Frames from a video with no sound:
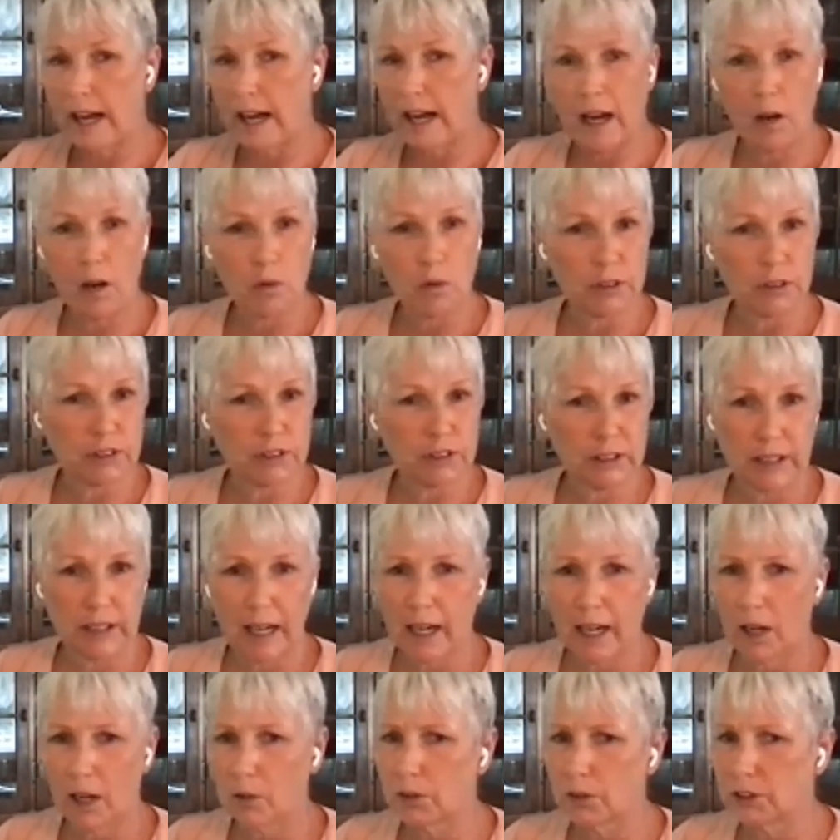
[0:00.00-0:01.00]
hours and
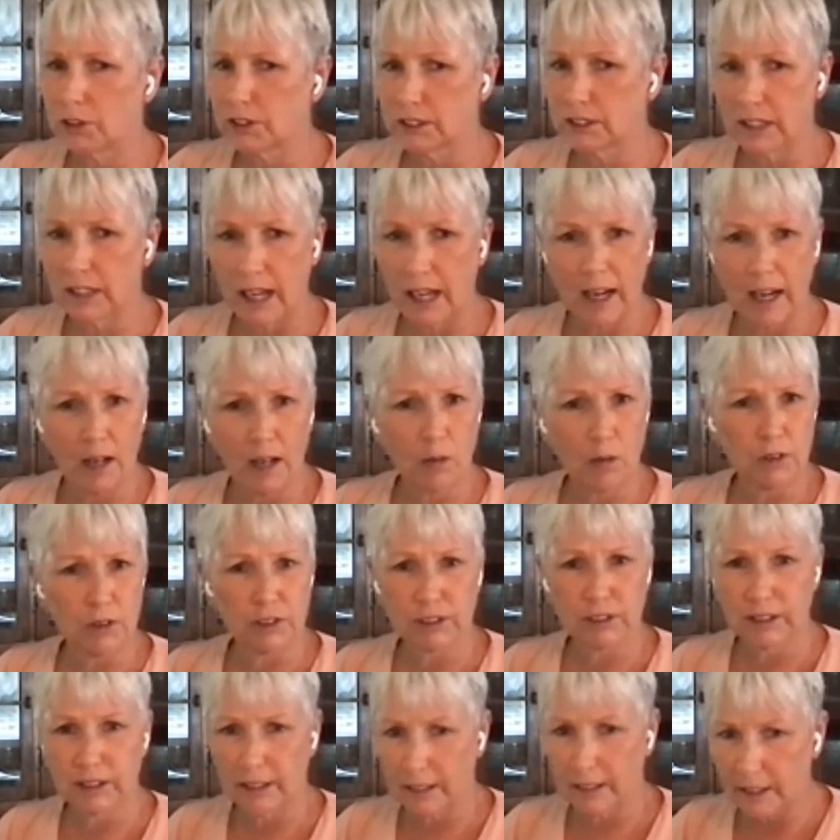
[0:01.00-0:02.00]
hours and
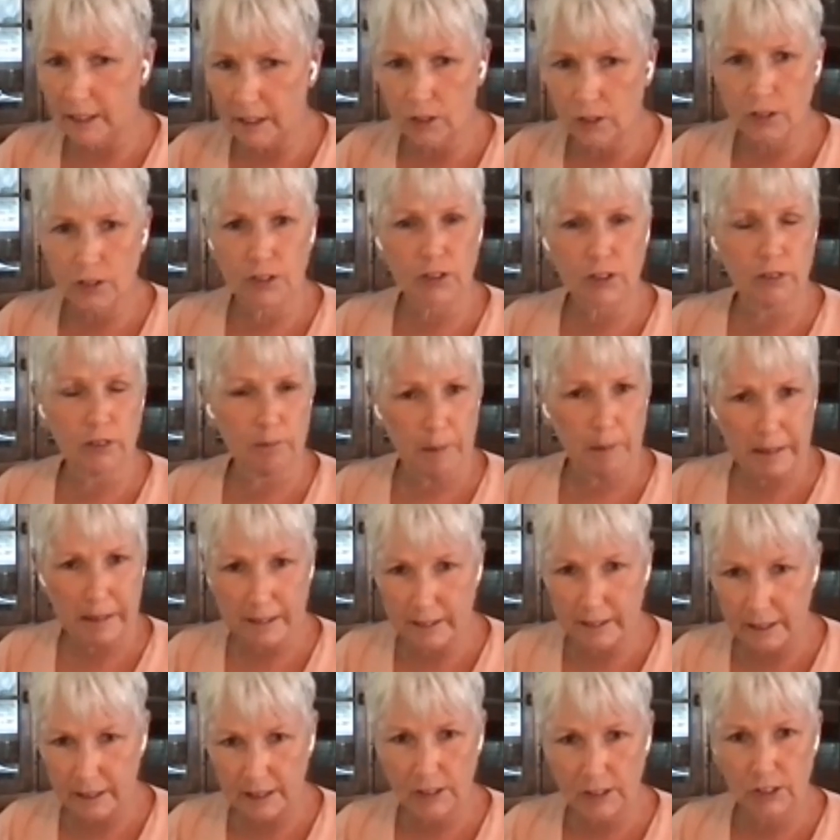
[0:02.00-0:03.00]
hours and years of
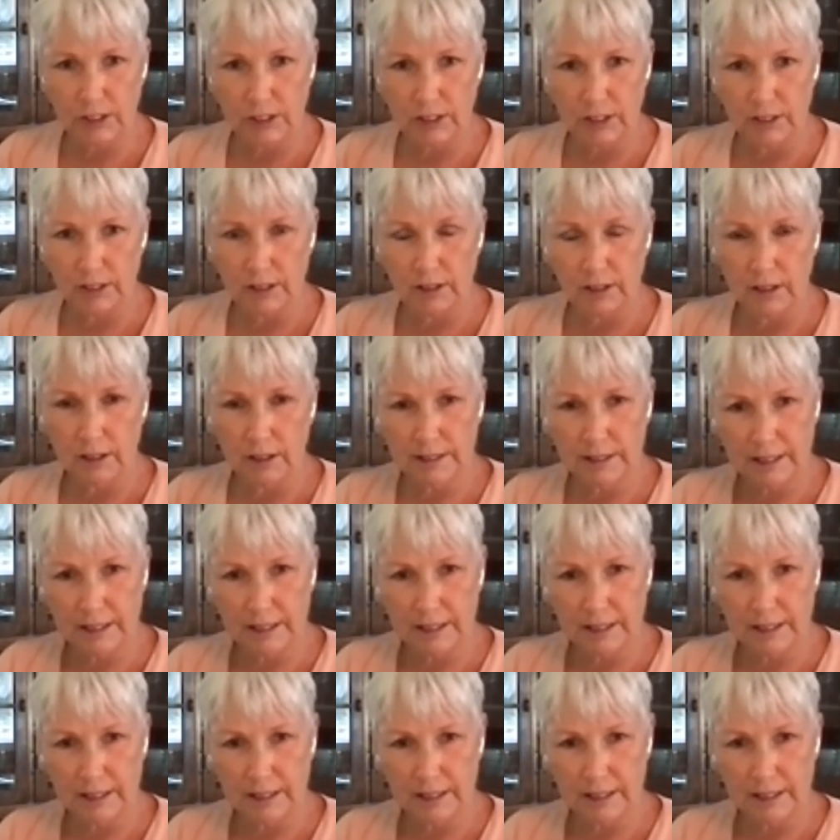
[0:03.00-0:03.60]
meditation